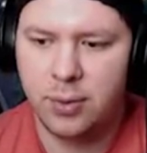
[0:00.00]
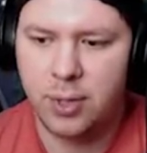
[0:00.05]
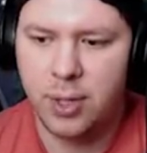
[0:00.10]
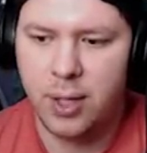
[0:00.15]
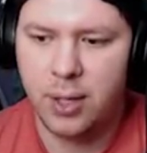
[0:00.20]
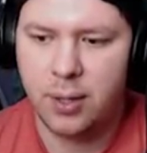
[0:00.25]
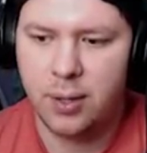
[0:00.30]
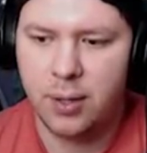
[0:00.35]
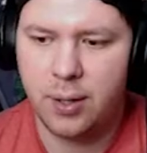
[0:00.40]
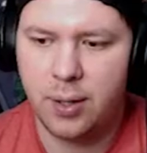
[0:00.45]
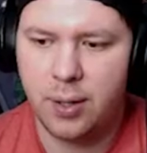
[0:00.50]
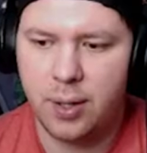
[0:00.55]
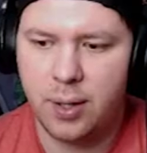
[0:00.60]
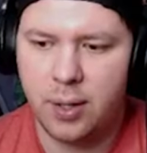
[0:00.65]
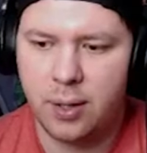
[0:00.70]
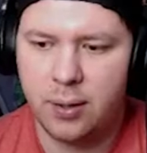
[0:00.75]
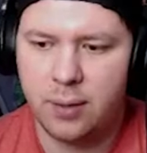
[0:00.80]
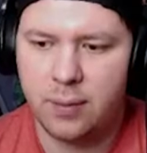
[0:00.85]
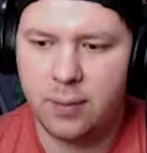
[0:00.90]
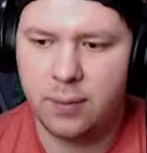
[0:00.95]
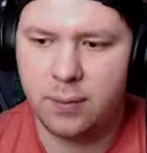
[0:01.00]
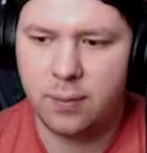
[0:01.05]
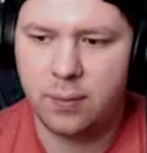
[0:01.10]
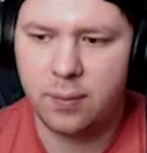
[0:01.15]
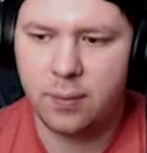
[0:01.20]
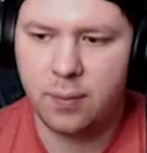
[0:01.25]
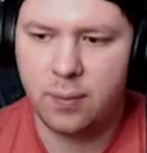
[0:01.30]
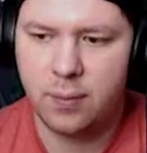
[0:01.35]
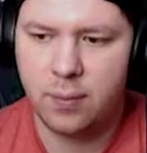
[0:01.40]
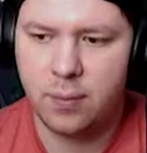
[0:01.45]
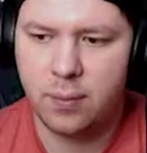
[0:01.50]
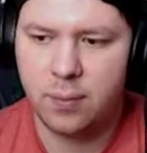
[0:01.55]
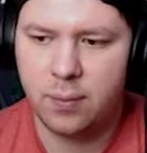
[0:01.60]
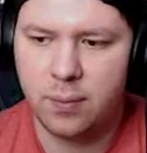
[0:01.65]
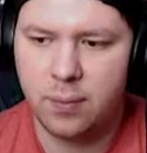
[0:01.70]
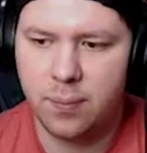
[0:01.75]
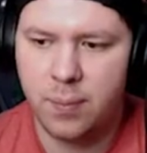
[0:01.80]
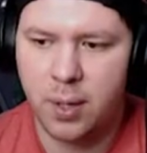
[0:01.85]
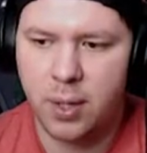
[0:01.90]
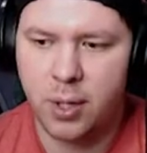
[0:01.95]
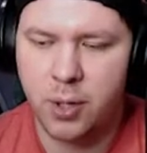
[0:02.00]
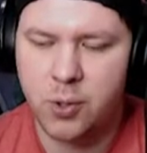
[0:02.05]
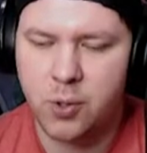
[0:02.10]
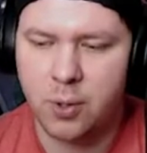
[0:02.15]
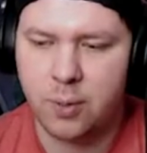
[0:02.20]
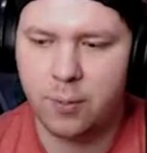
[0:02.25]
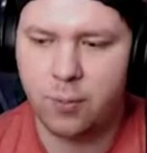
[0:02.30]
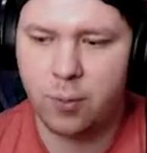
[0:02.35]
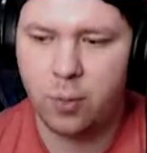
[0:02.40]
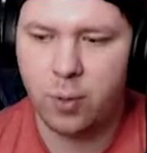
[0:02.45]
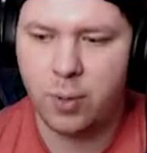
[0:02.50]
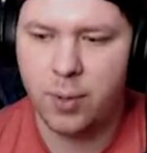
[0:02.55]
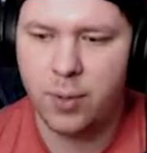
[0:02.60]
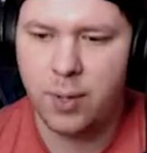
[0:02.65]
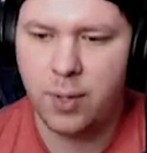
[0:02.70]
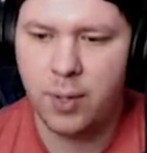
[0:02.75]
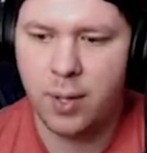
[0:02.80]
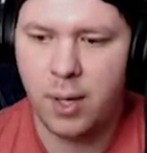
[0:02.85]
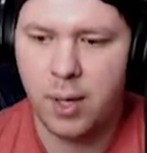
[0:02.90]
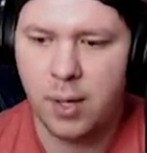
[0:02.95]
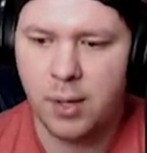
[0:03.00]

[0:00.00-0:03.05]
and the Monarch Stormforth.